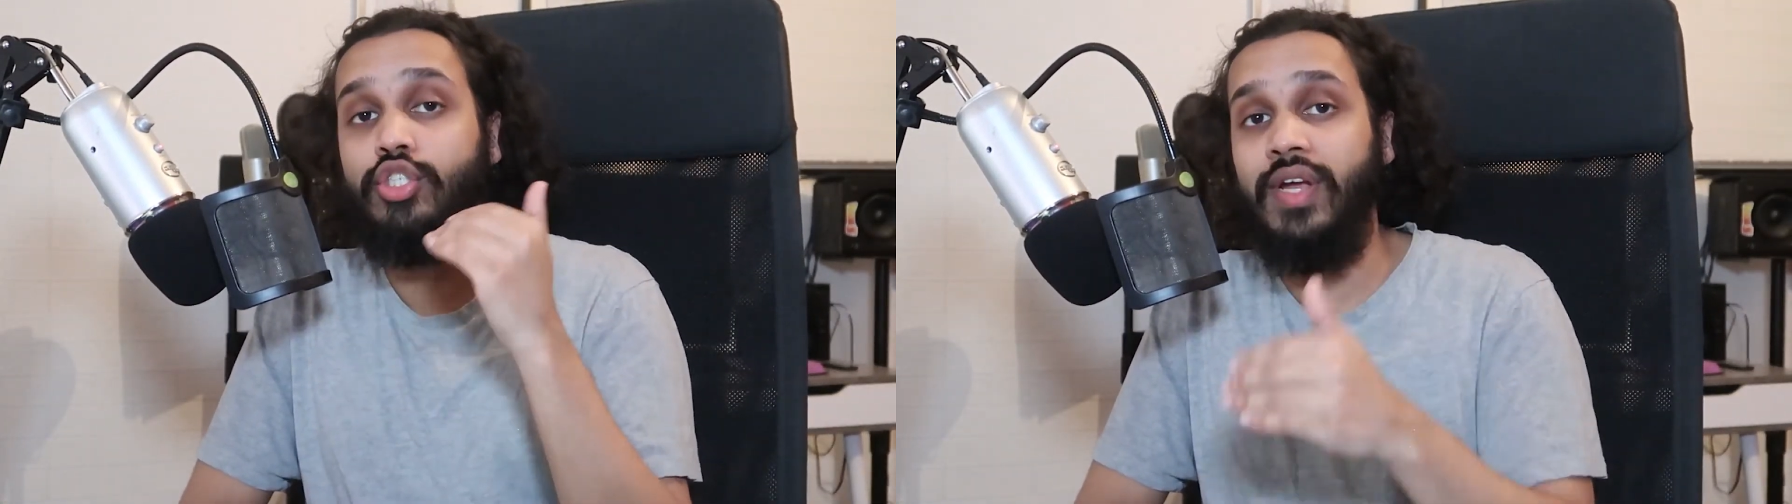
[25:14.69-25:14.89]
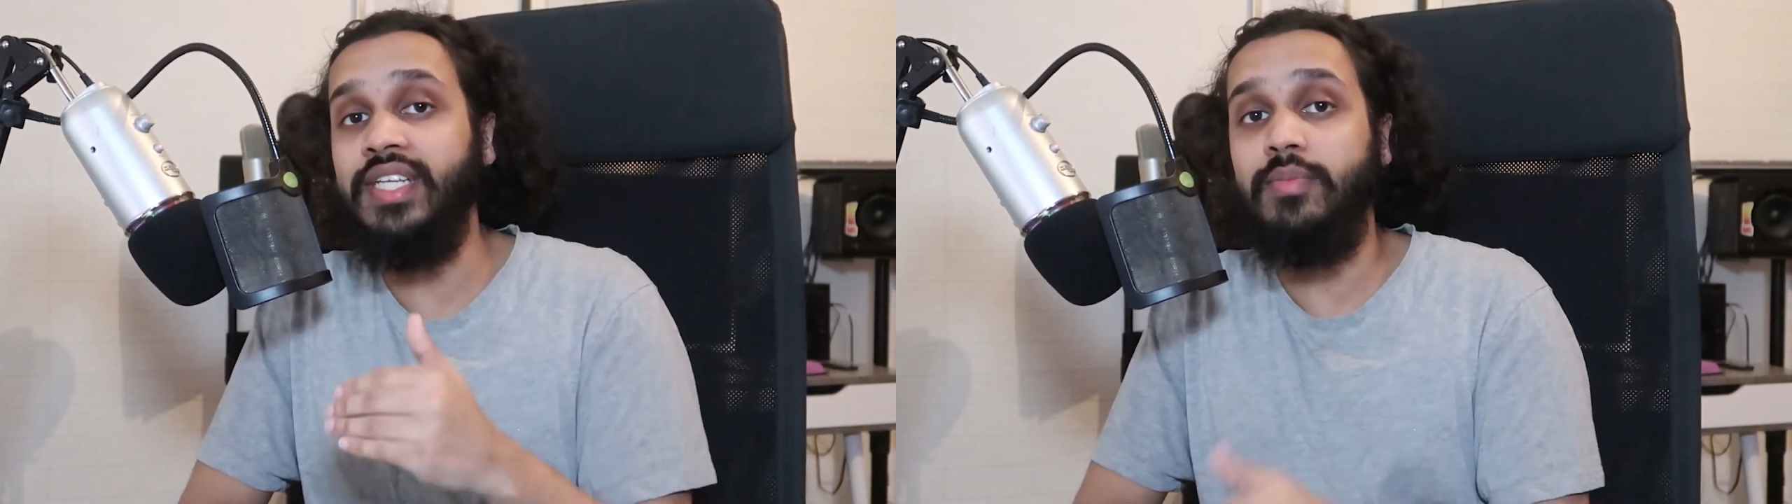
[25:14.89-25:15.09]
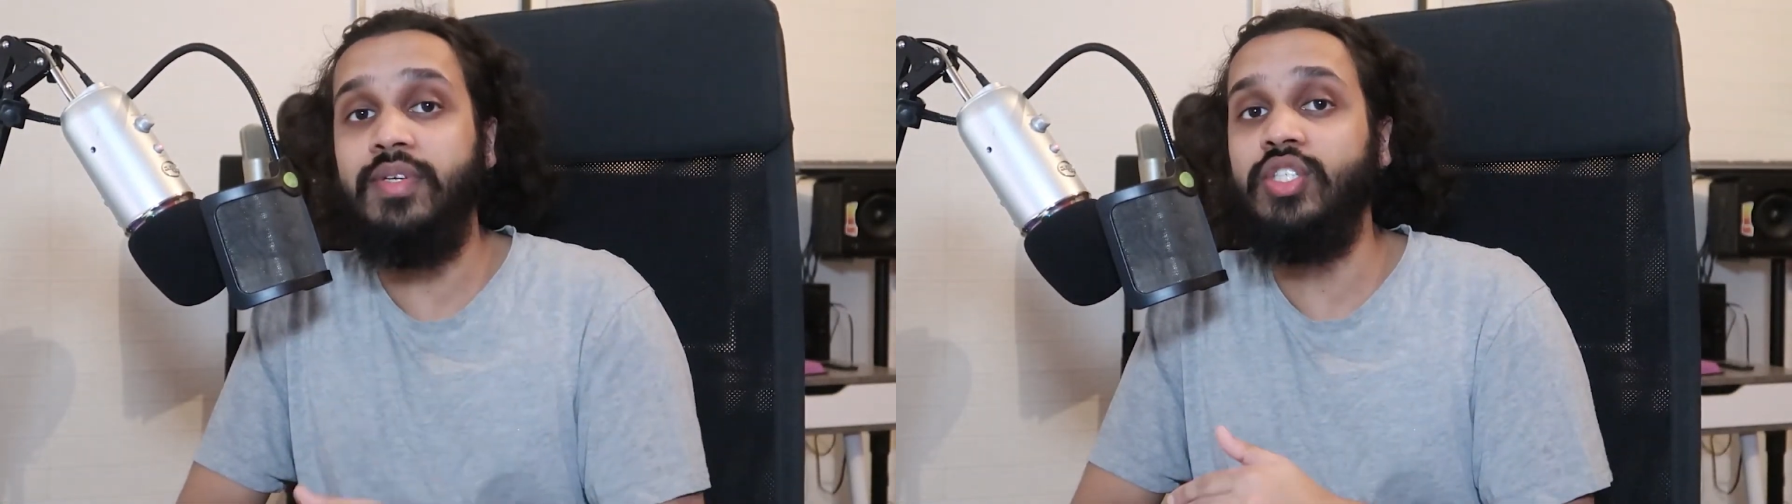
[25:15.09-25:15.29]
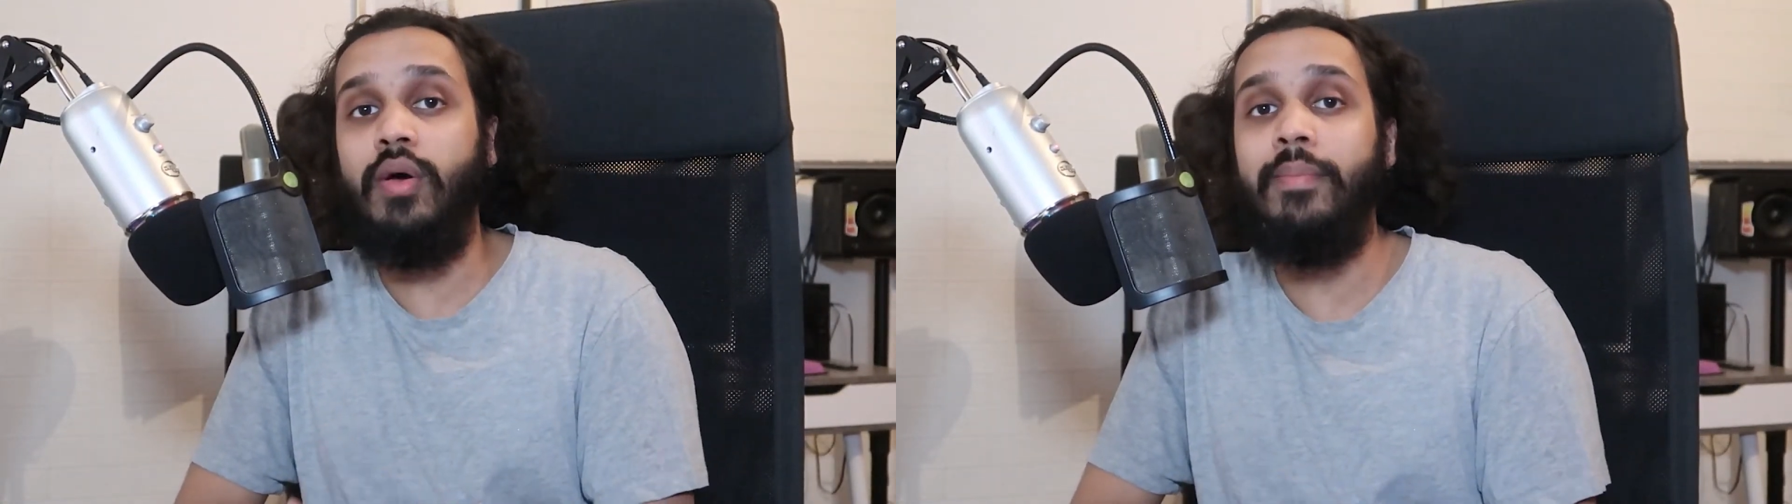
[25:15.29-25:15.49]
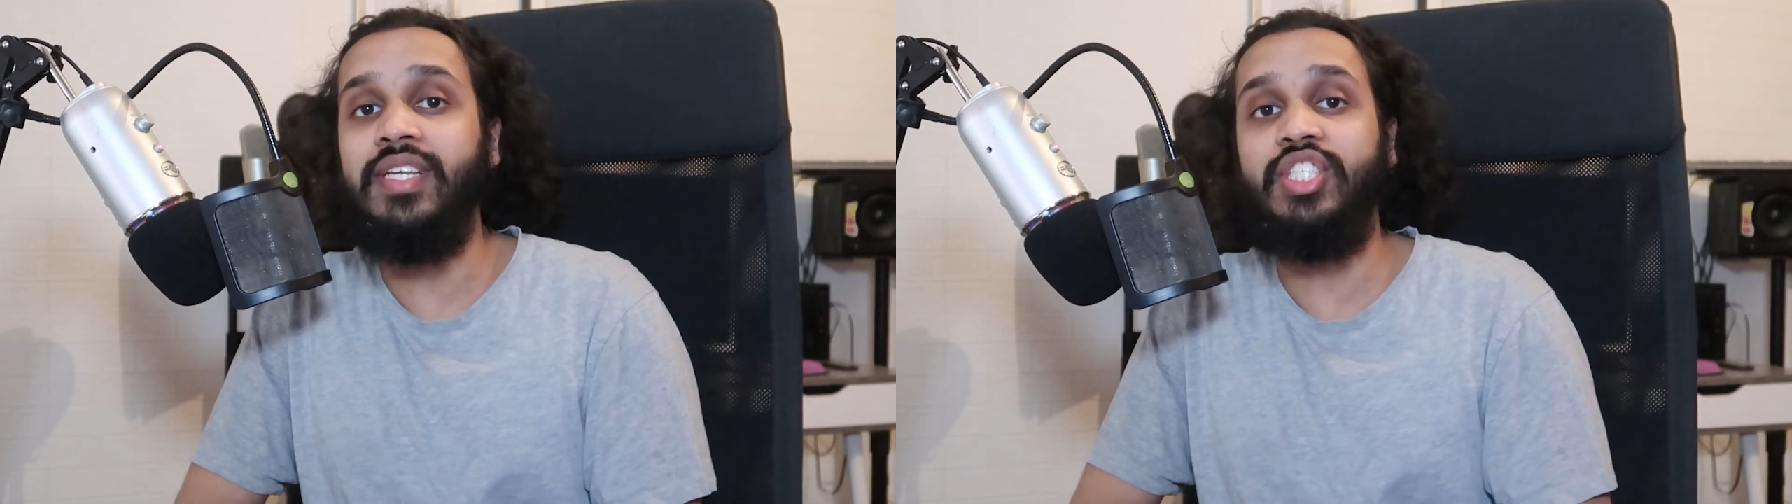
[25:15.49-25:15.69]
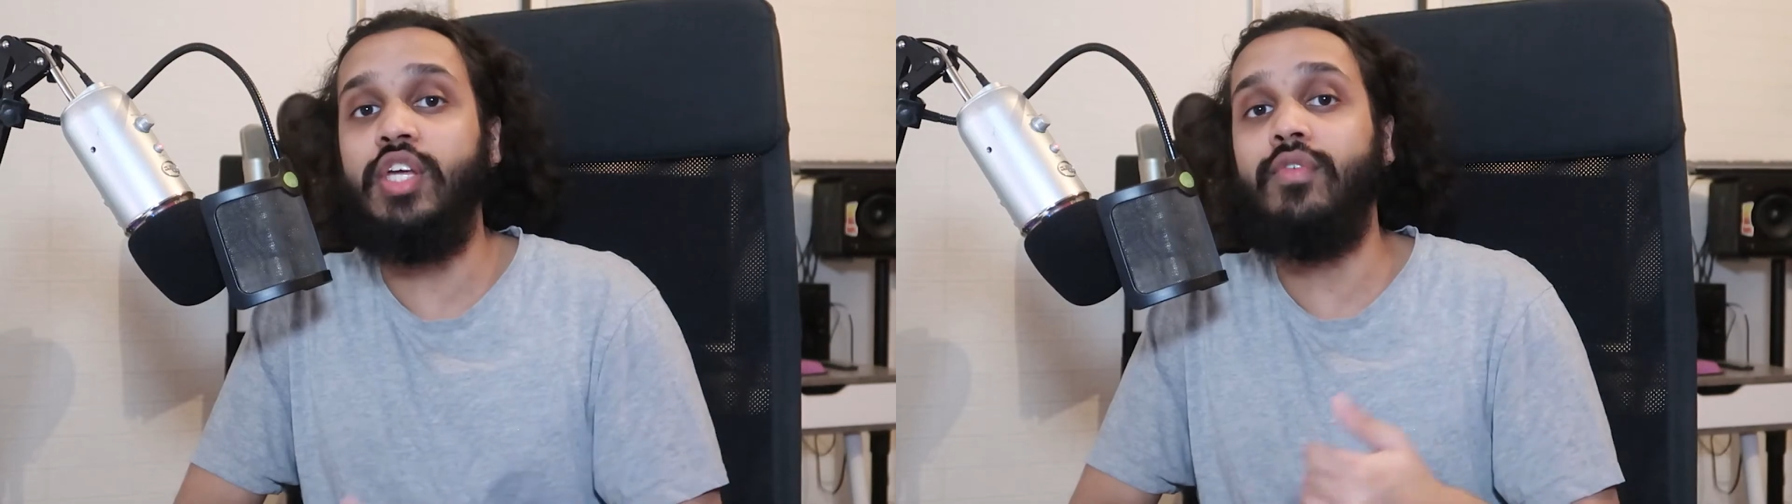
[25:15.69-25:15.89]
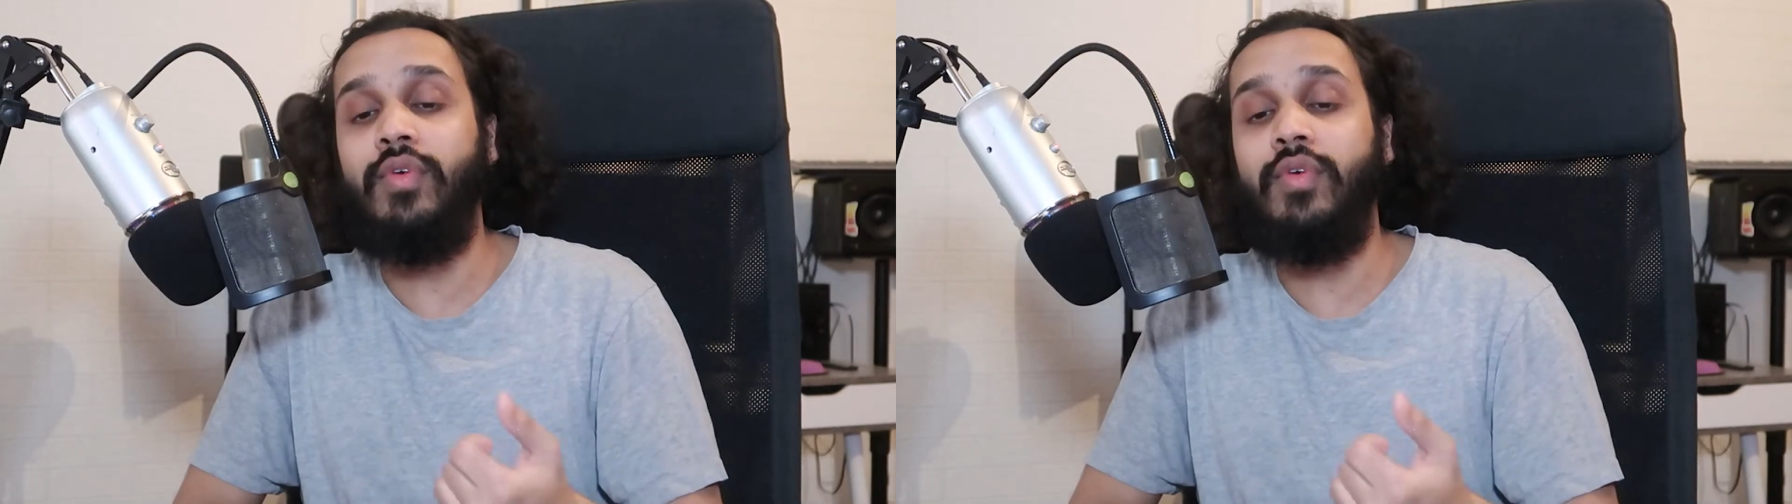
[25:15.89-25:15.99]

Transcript: trained to be submissive,